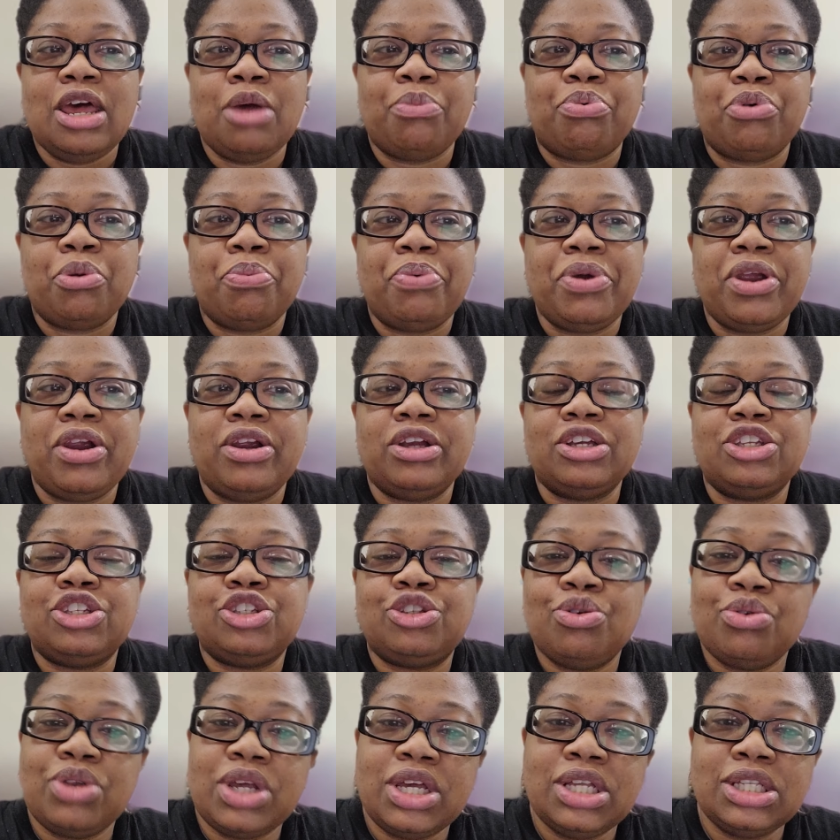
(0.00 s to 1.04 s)
preparing
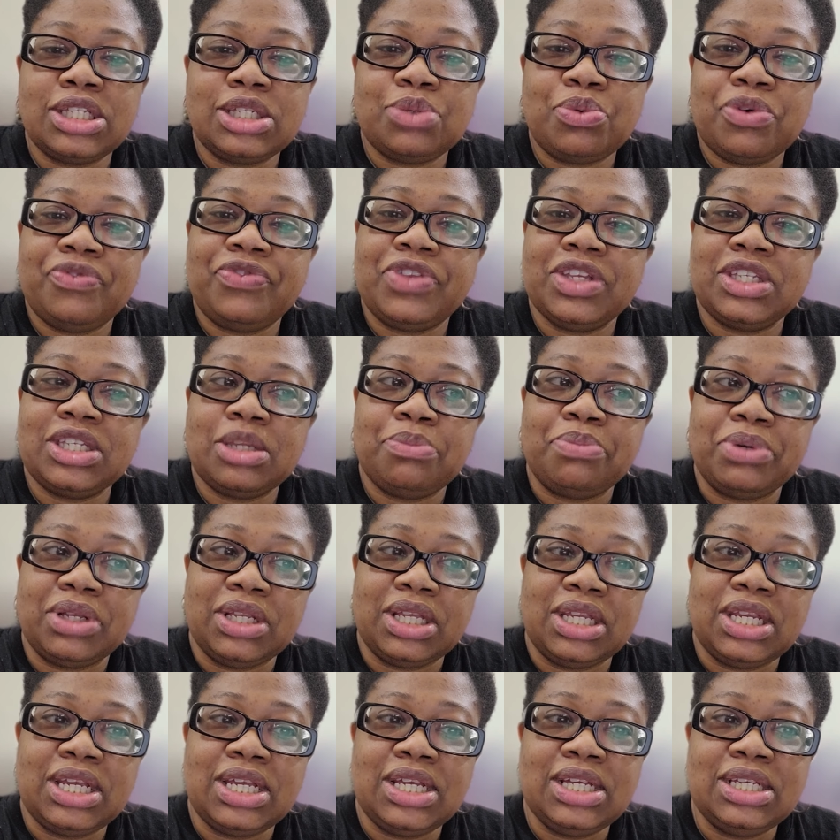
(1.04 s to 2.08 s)
students with
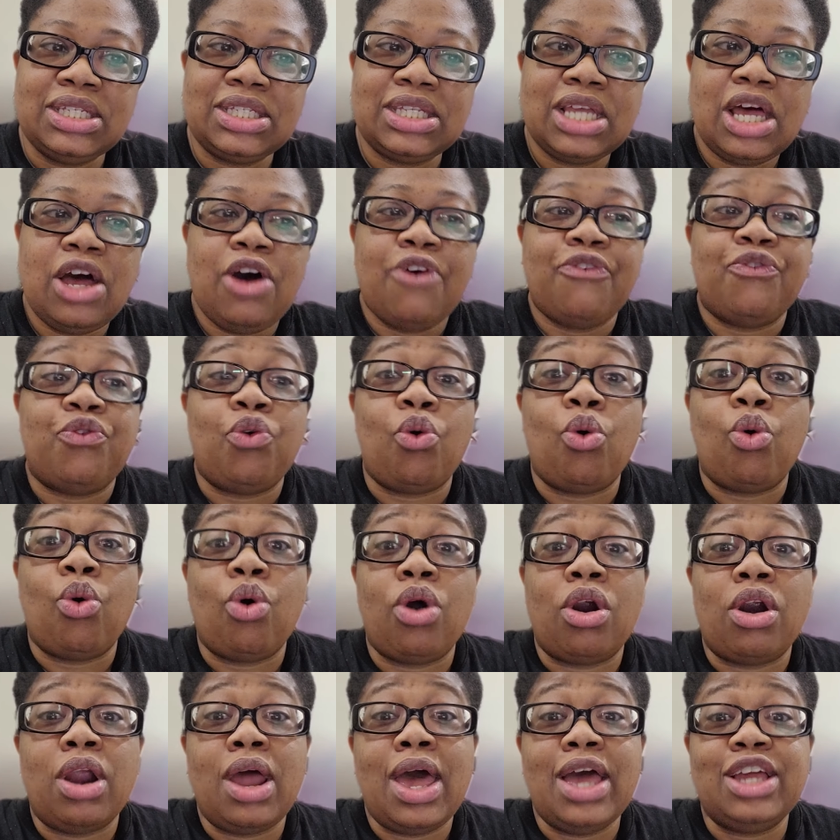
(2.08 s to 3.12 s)
disabilities
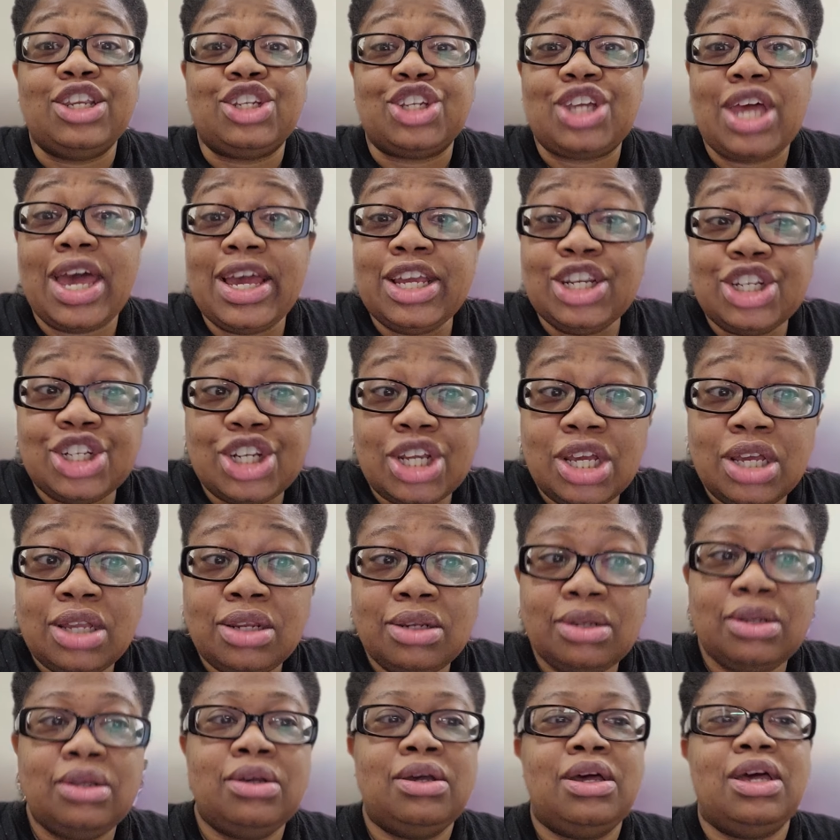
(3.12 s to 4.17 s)
for education
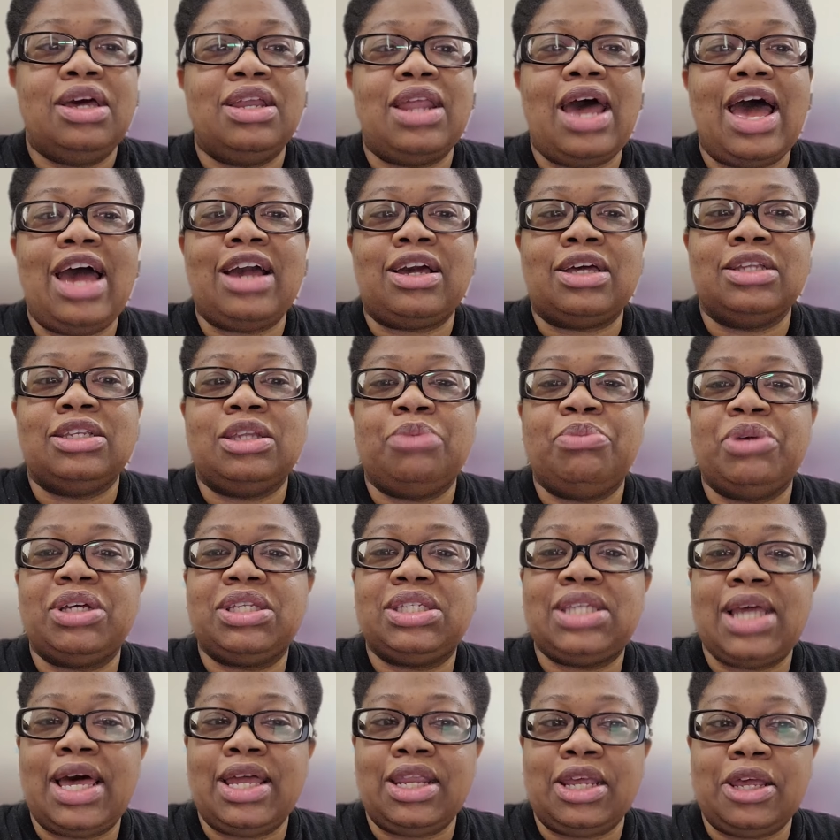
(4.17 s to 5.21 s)
in an academic
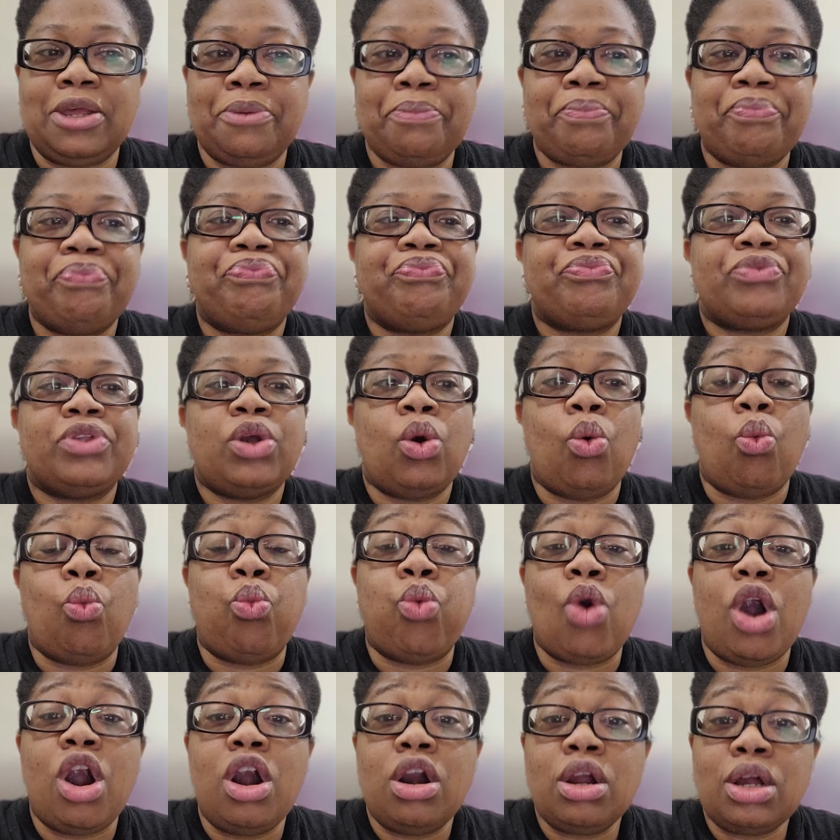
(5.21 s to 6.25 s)
setting,
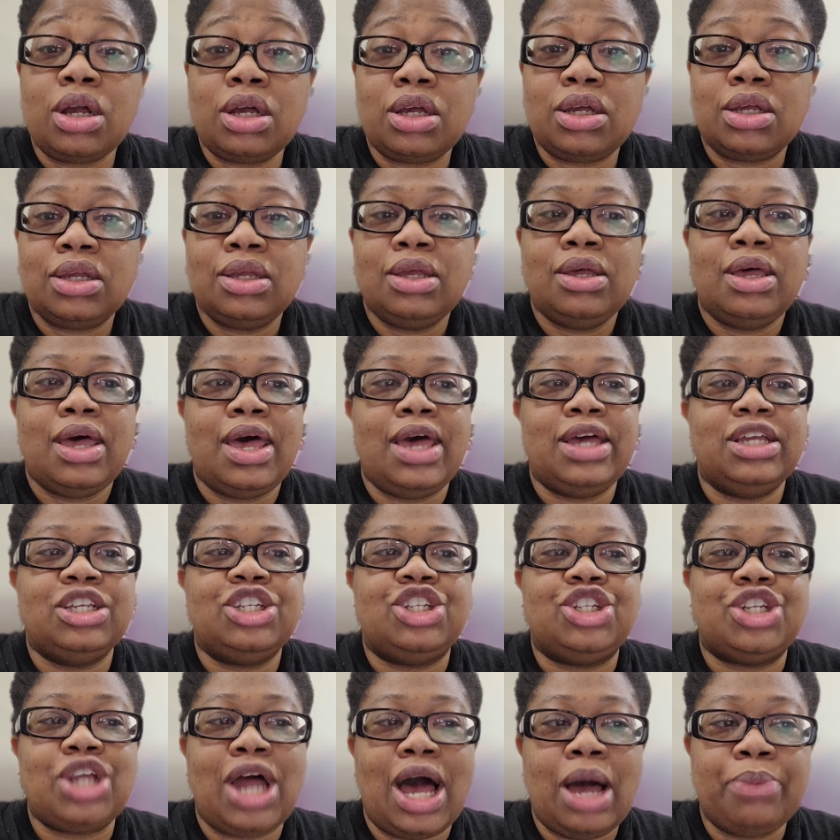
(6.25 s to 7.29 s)
work and
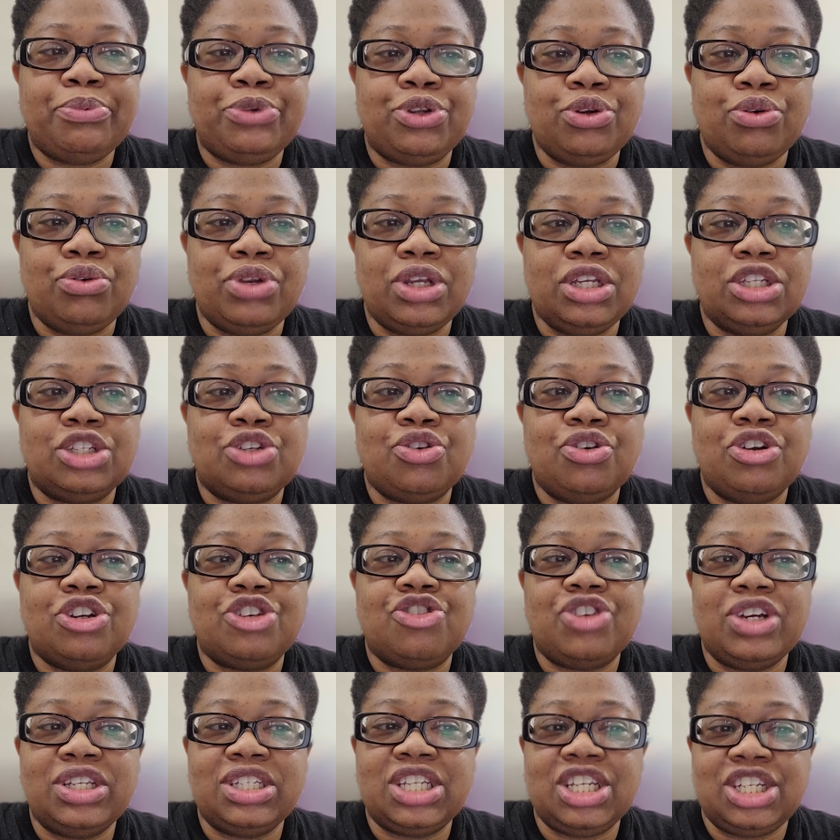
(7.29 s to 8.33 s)
job duties during
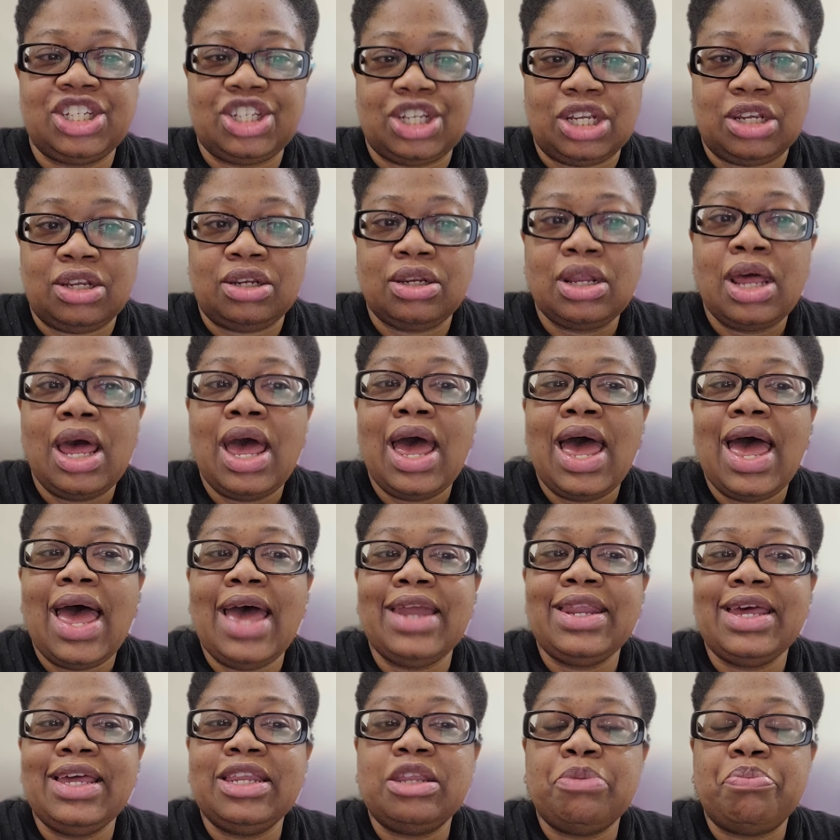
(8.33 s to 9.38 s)
transition,
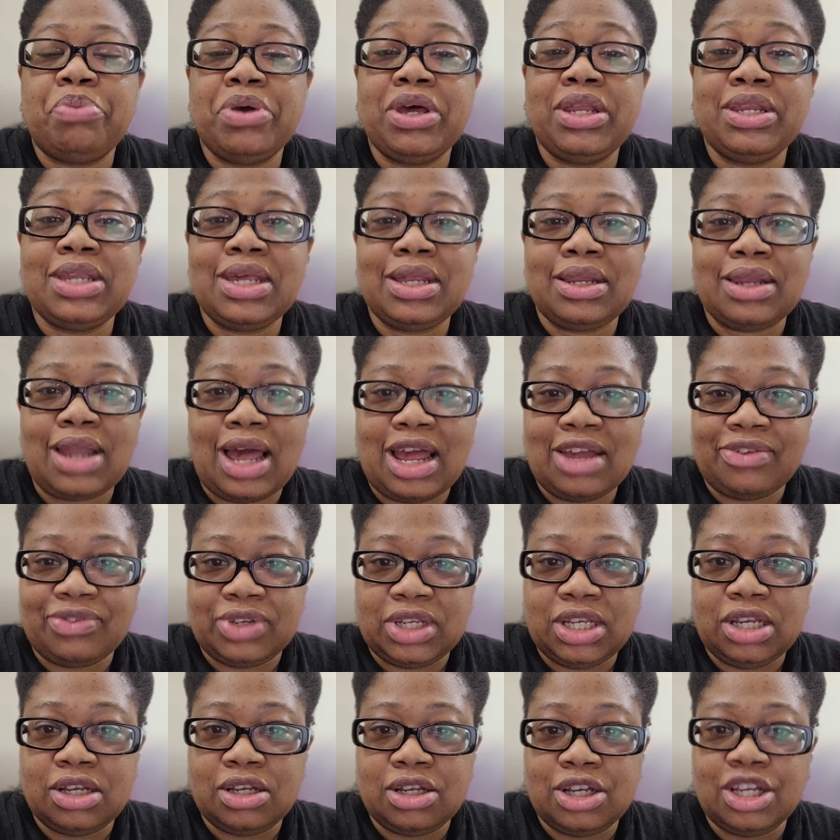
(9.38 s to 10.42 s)
and independent
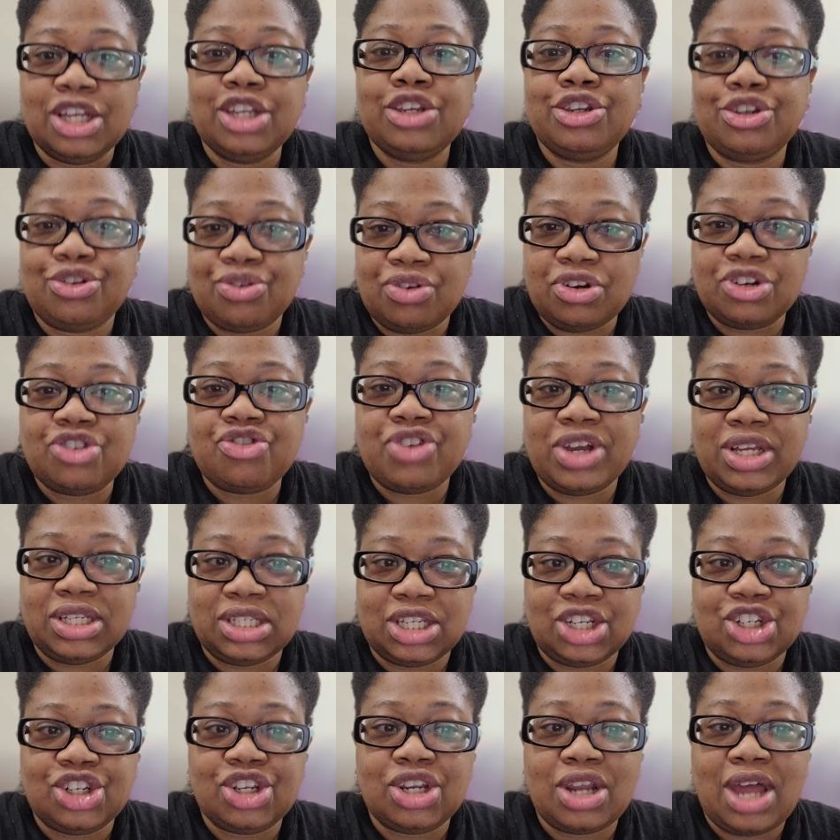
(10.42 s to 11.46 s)
livelihood during
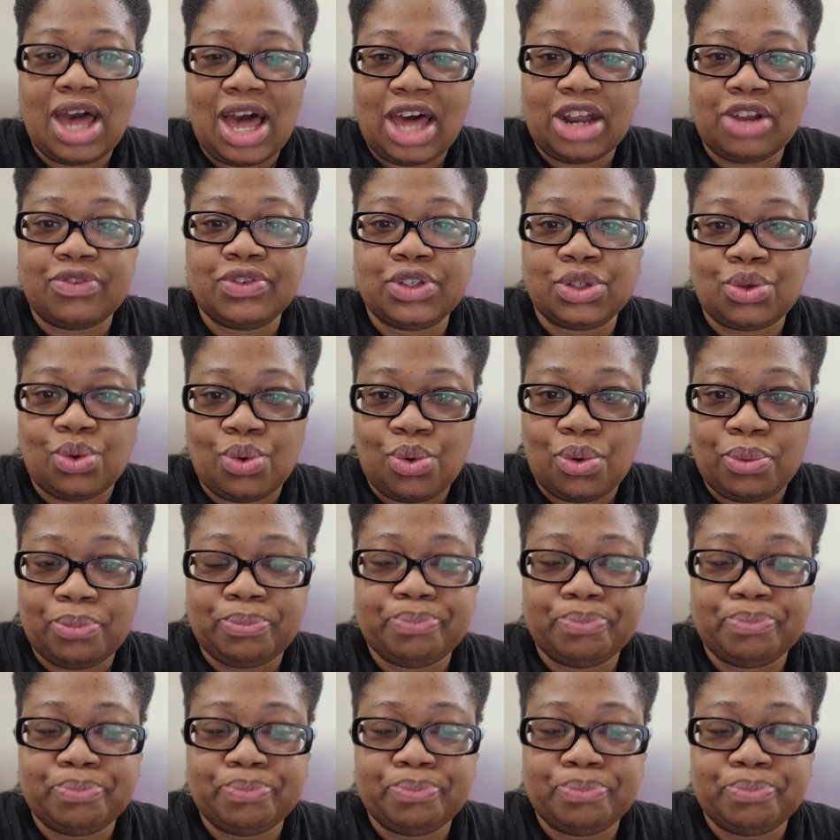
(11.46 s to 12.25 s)
transition out of school.